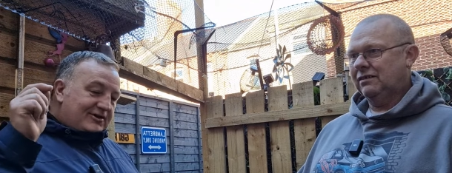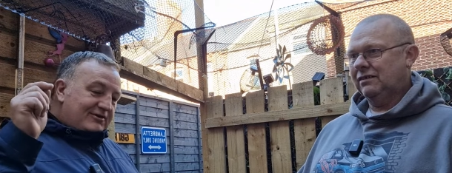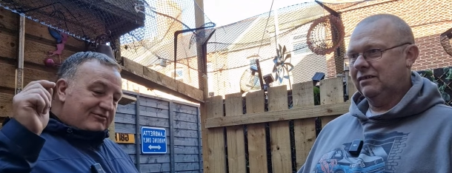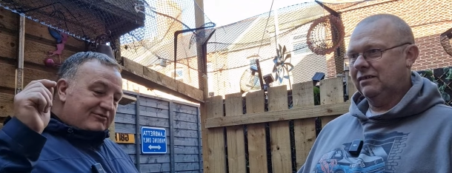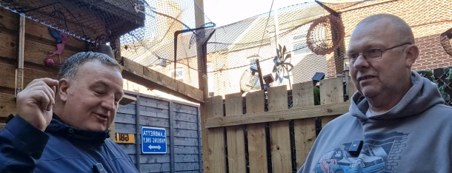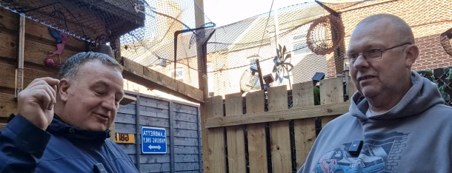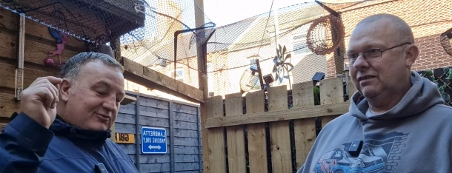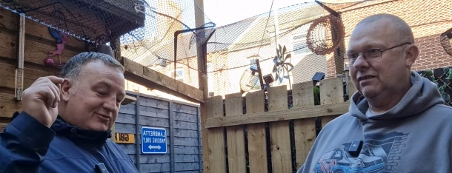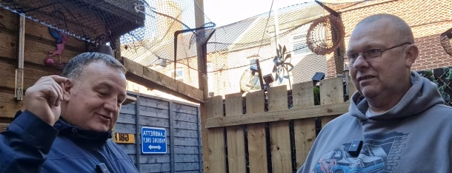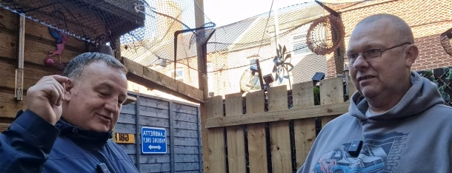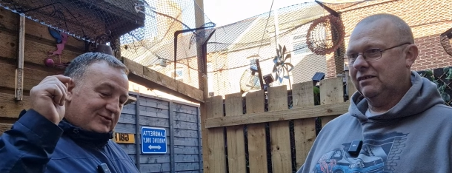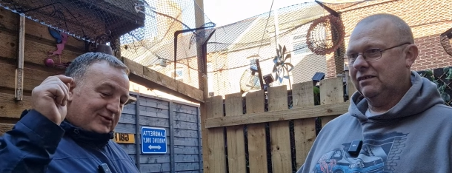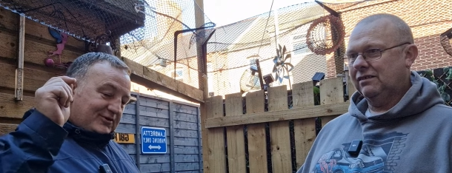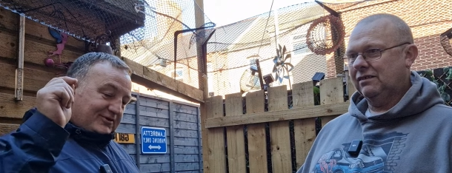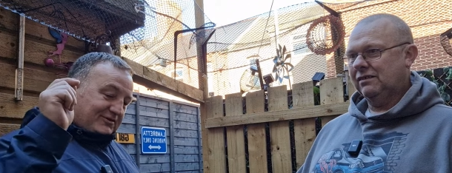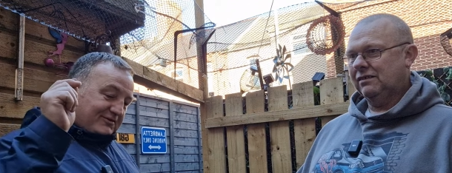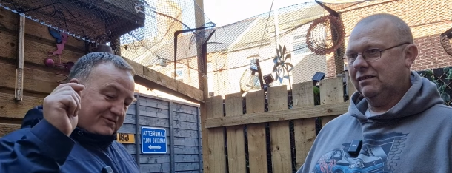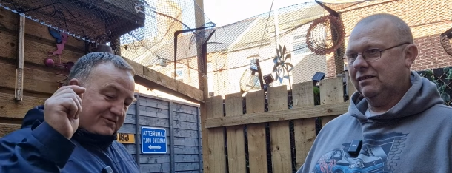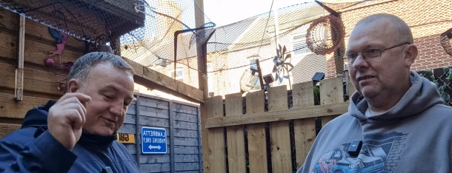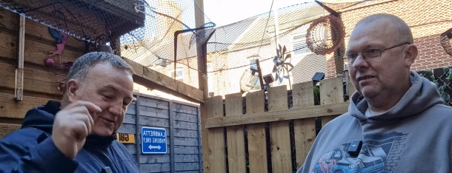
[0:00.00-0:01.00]
Speaker 1: Rod was one
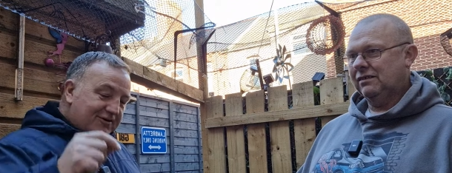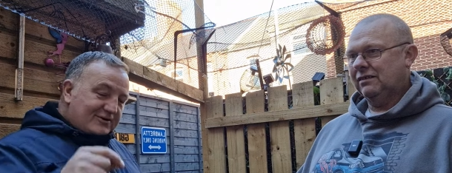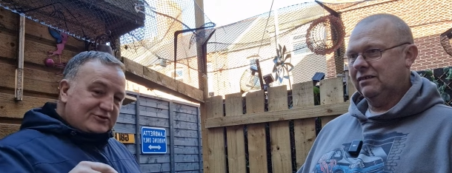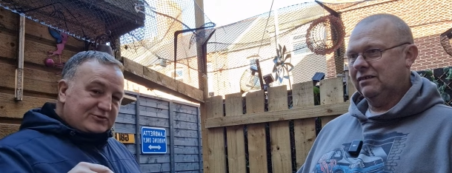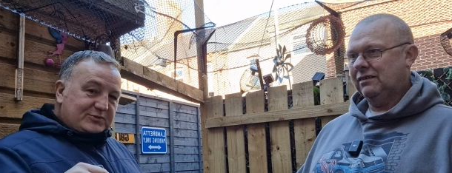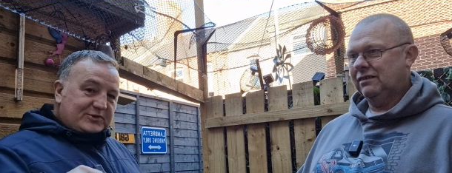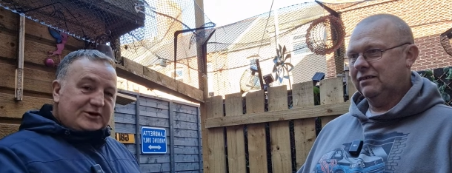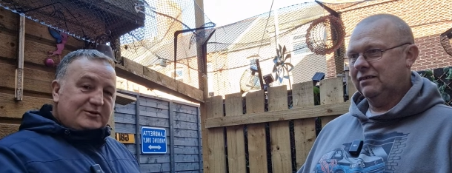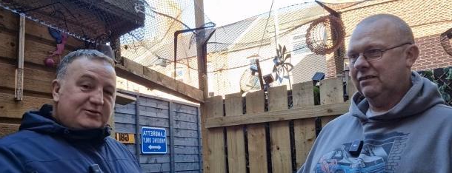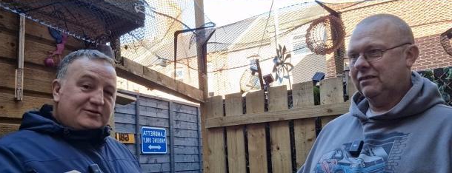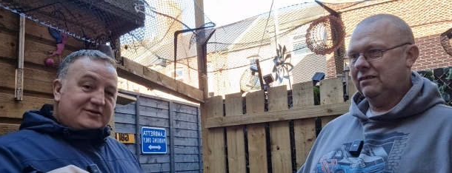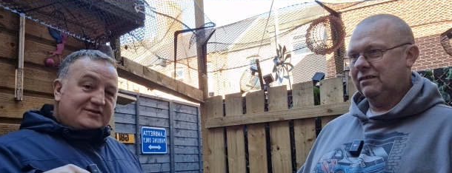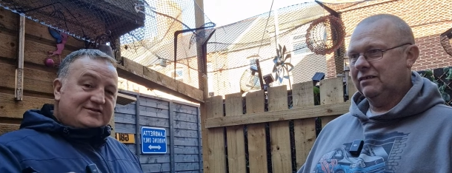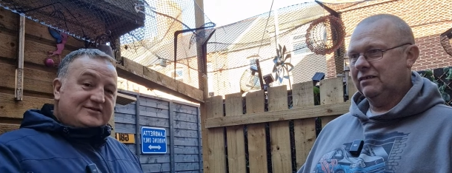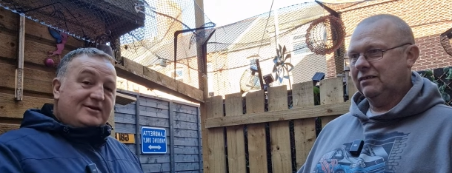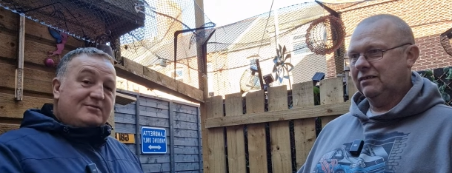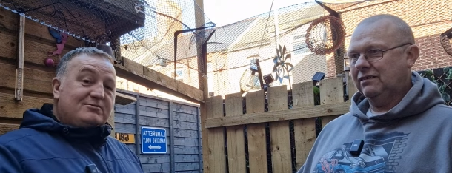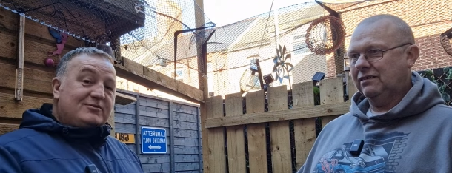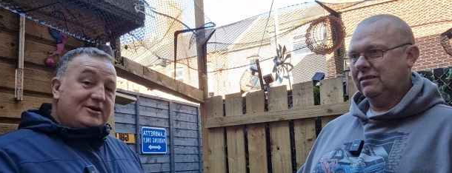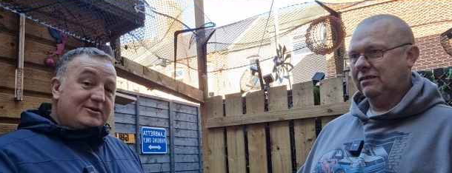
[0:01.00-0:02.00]
of the first people that
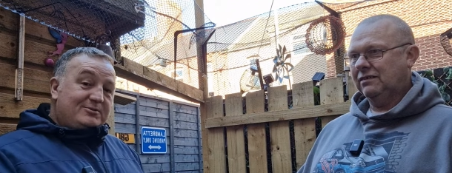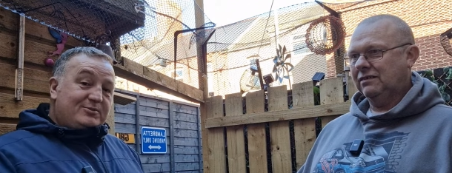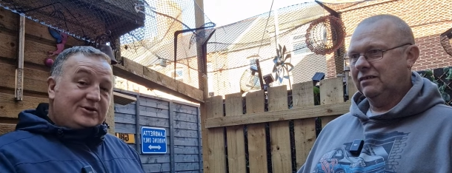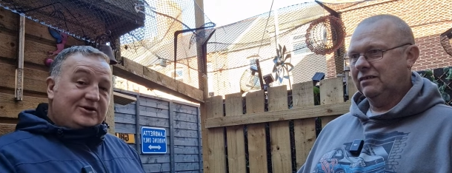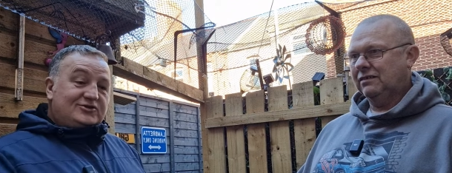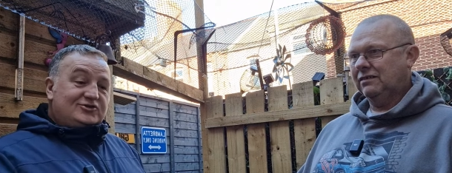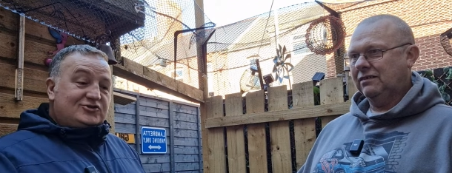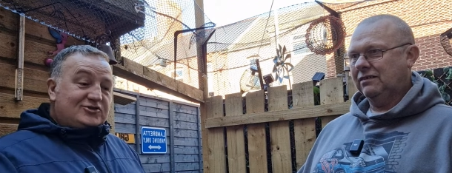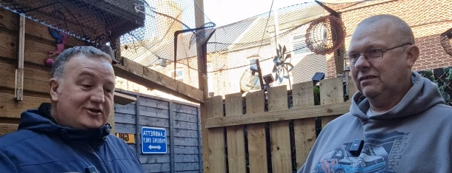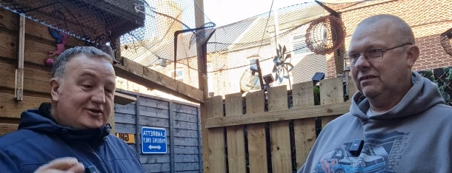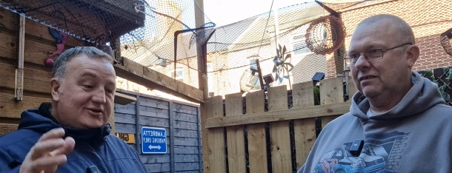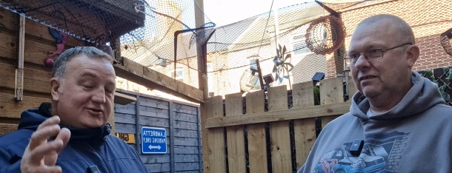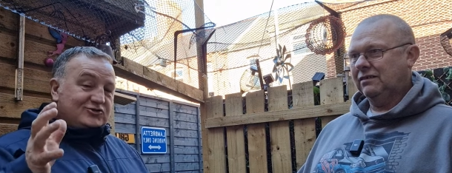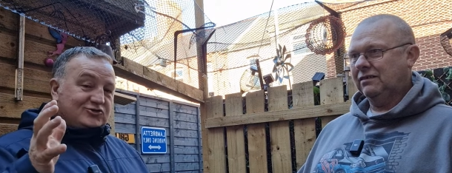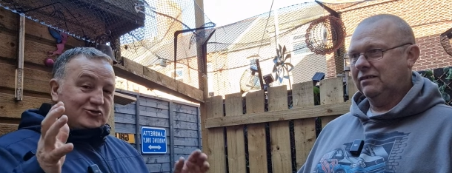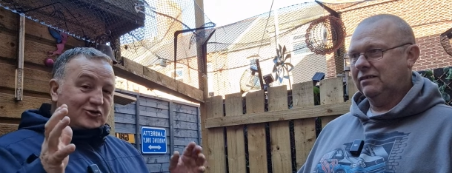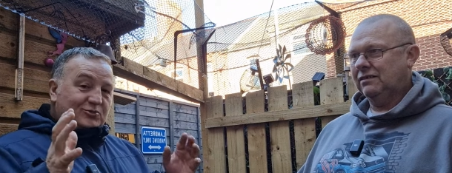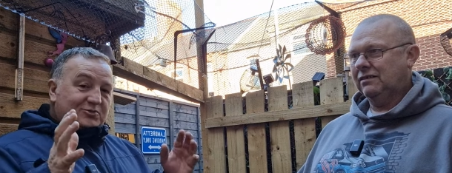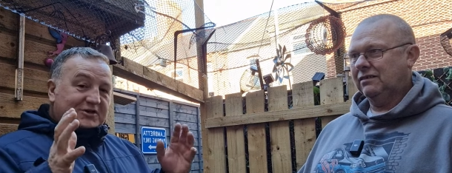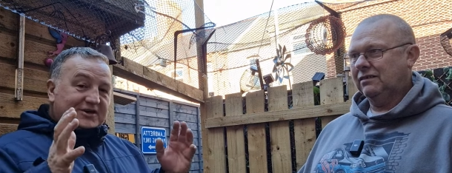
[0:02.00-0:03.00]
sent me a picture,
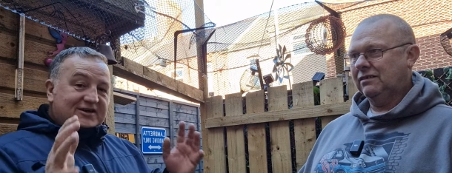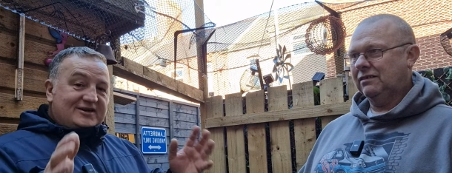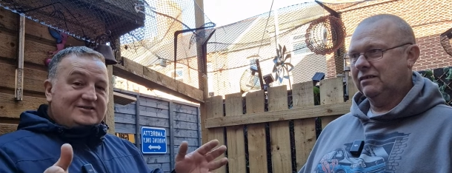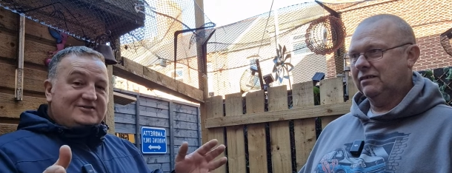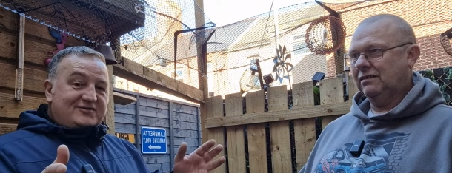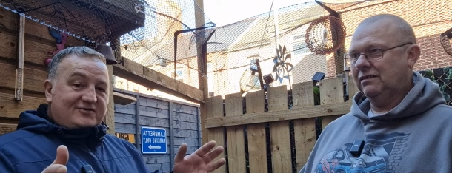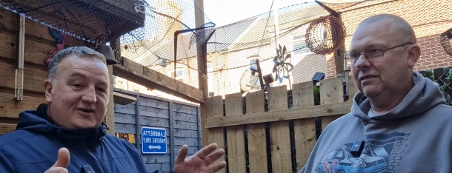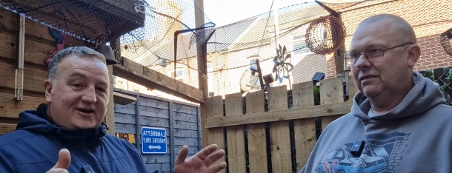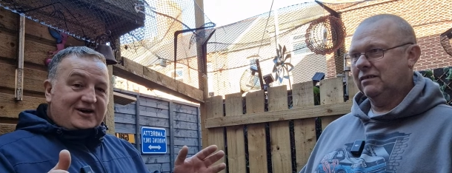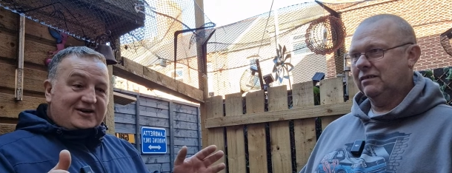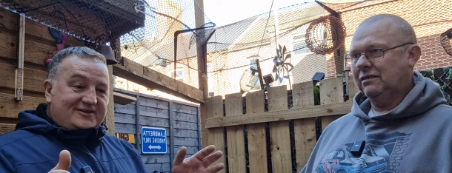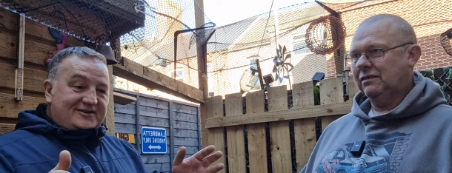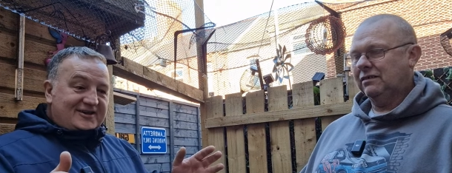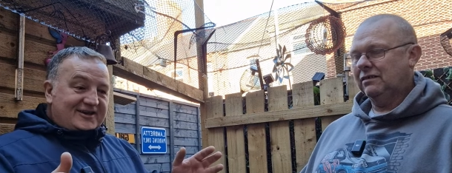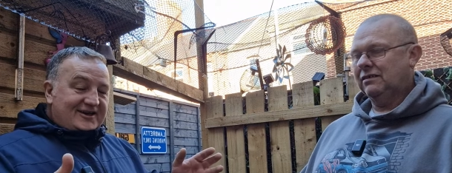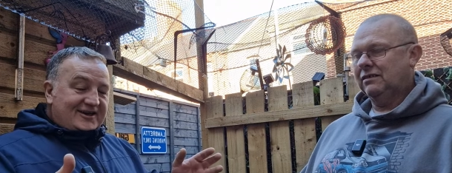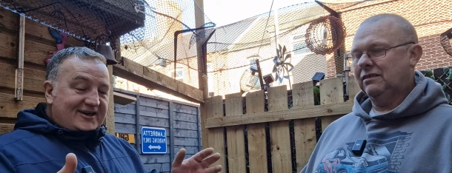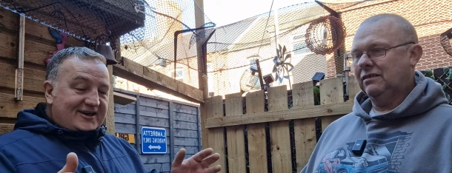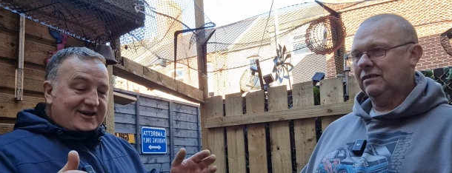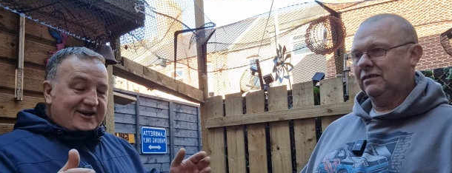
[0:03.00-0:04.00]
showed me his van,
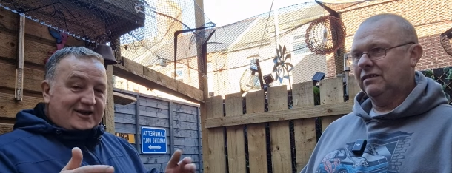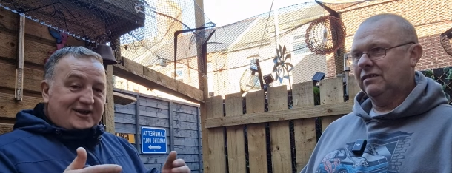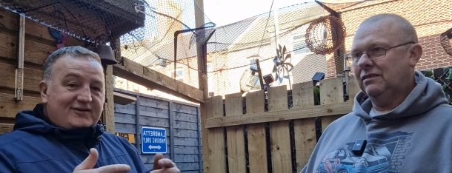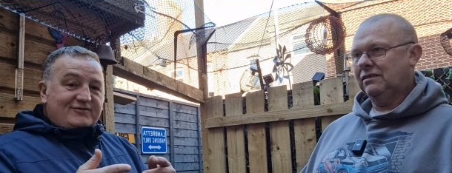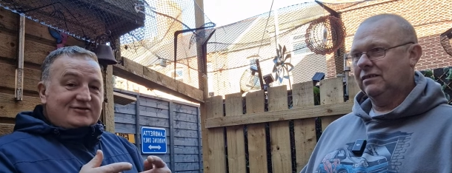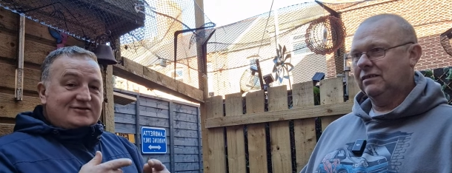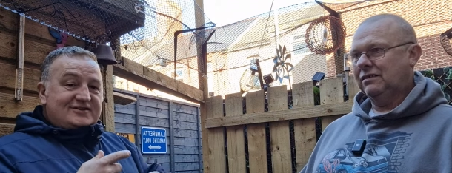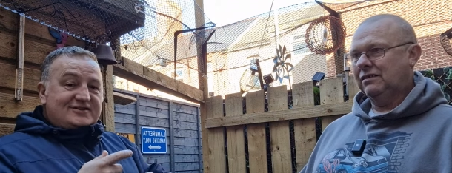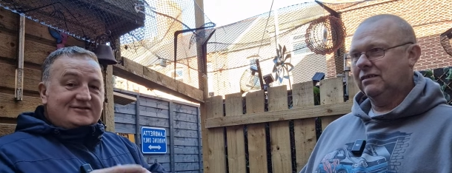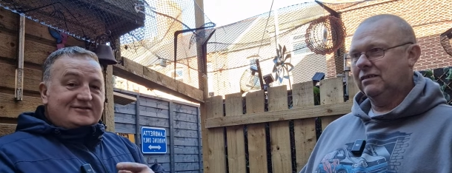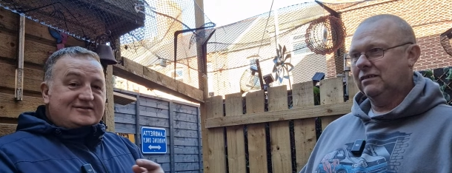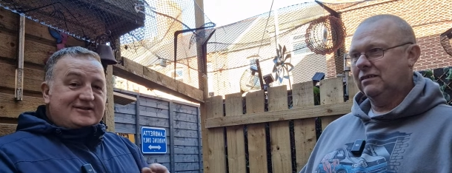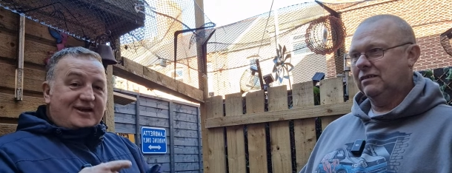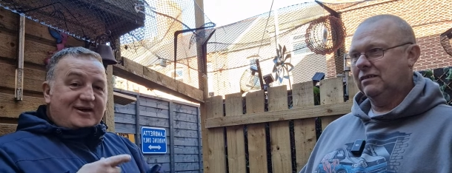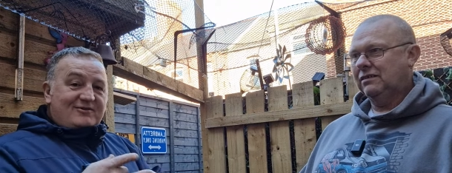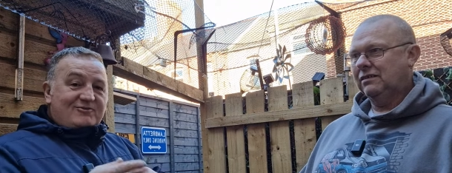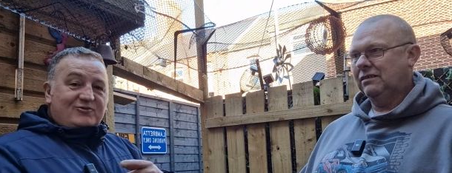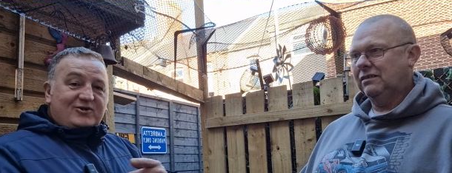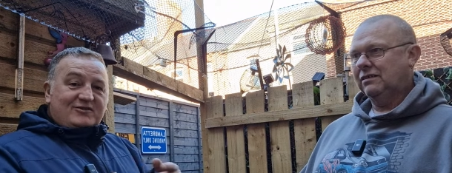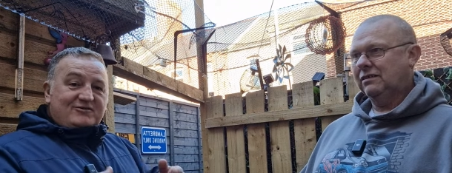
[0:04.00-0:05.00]
yeah. and ever since
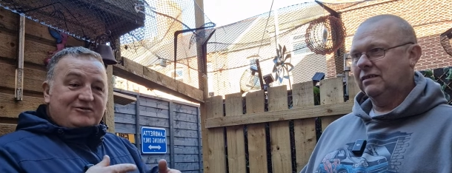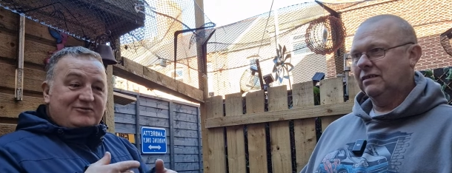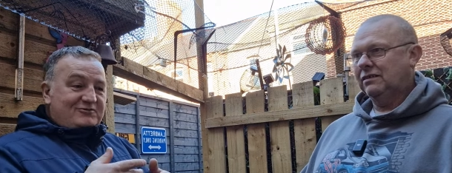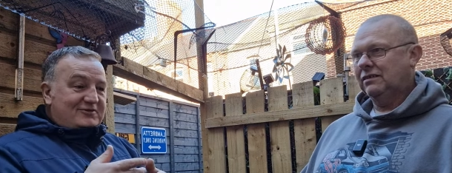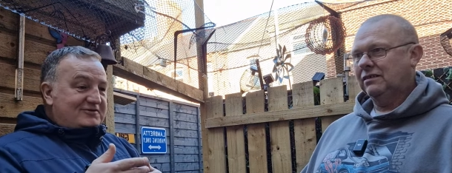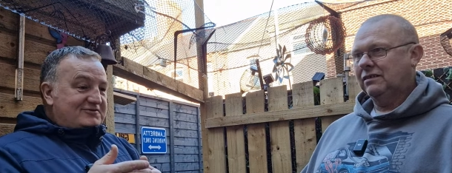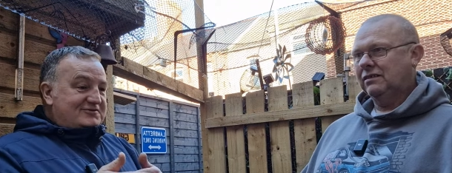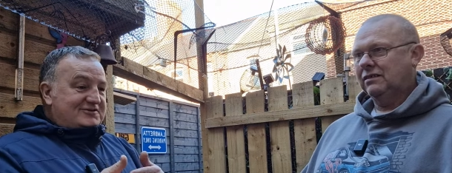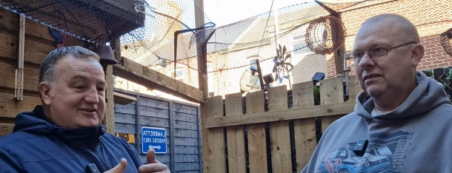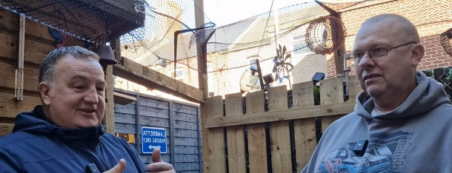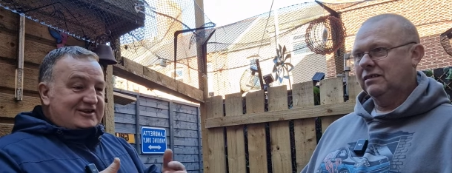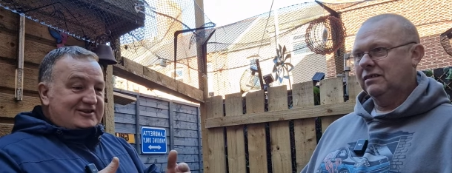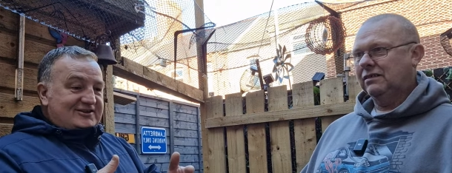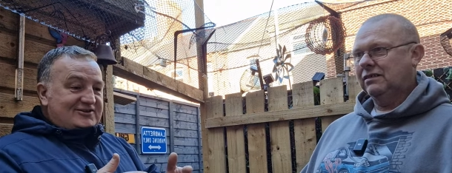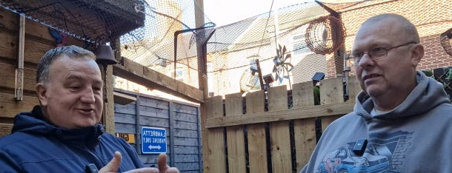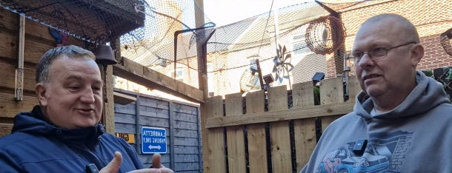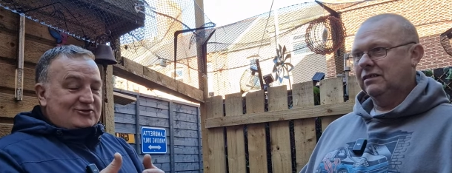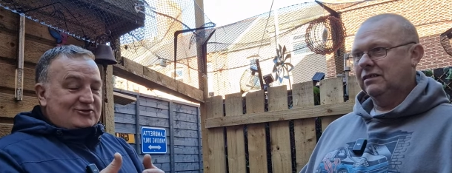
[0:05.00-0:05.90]
then, we've we've stayed in